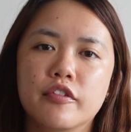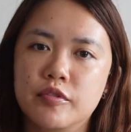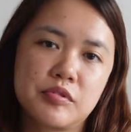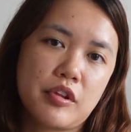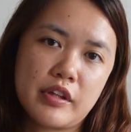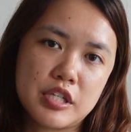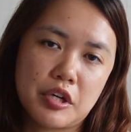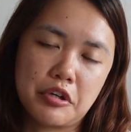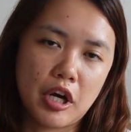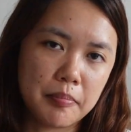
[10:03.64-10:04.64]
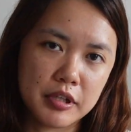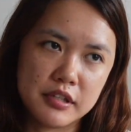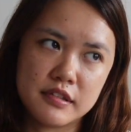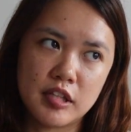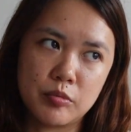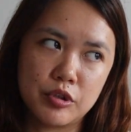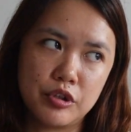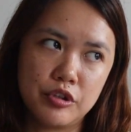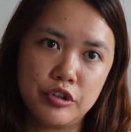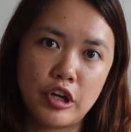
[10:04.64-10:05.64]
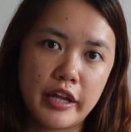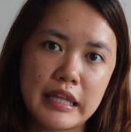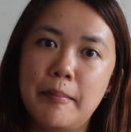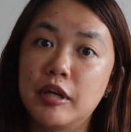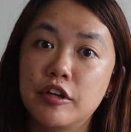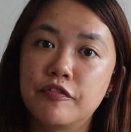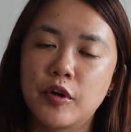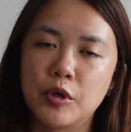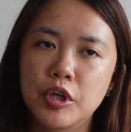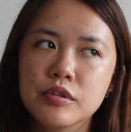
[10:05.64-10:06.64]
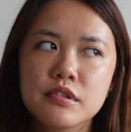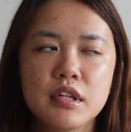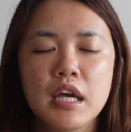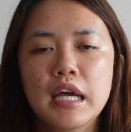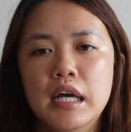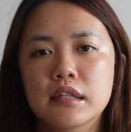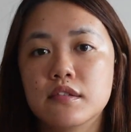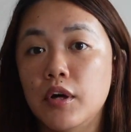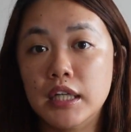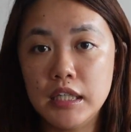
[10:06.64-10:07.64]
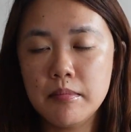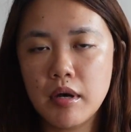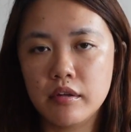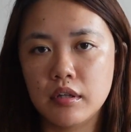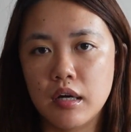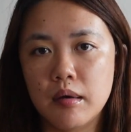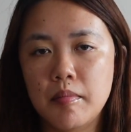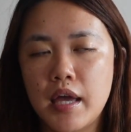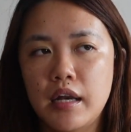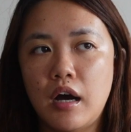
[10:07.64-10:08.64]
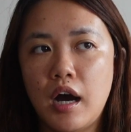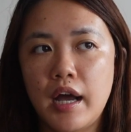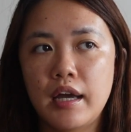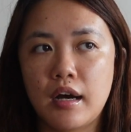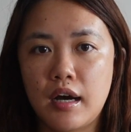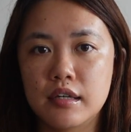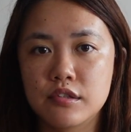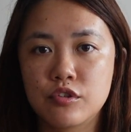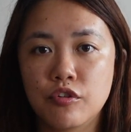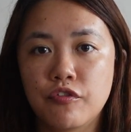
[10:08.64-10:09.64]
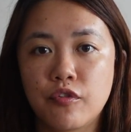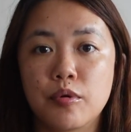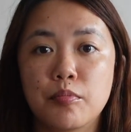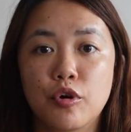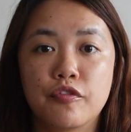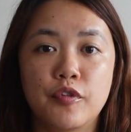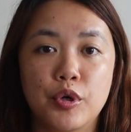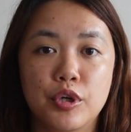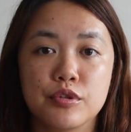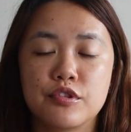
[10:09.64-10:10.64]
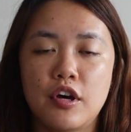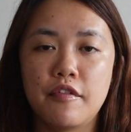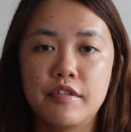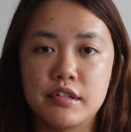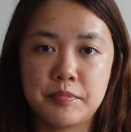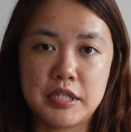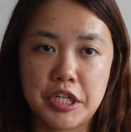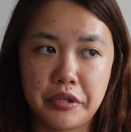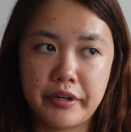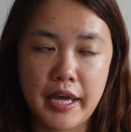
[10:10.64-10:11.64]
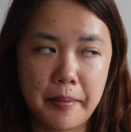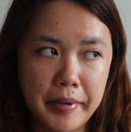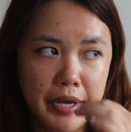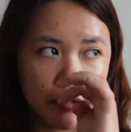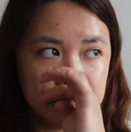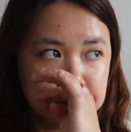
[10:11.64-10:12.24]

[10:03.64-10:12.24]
if it was authentic or not because there were not that many photos. And so I emailed them and I asked for more photos of this particular handbag.